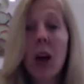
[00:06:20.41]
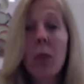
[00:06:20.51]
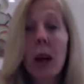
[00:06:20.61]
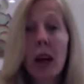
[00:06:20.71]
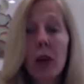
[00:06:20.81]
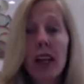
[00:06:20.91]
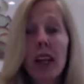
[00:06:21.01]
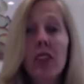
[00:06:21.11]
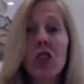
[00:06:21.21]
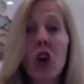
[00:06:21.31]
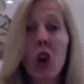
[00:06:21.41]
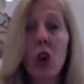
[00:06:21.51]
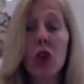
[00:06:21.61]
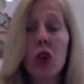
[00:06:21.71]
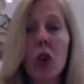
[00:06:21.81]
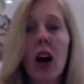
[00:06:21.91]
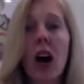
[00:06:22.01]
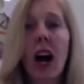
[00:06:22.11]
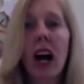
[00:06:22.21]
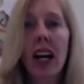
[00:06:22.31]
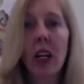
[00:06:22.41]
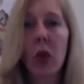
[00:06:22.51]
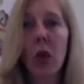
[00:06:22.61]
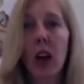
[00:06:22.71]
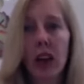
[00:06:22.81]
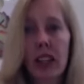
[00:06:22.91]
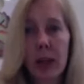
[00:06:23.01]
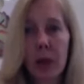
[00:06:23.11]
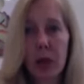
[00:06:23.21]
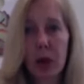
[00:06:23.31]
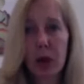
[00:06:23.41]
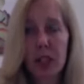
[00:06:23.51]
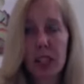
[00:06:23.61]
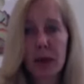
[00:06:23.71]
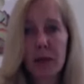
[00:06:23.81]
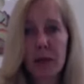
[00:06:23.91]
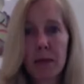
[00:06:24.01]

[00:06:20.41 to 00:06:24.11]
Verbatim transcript: Buckwheat is also a high quality protein.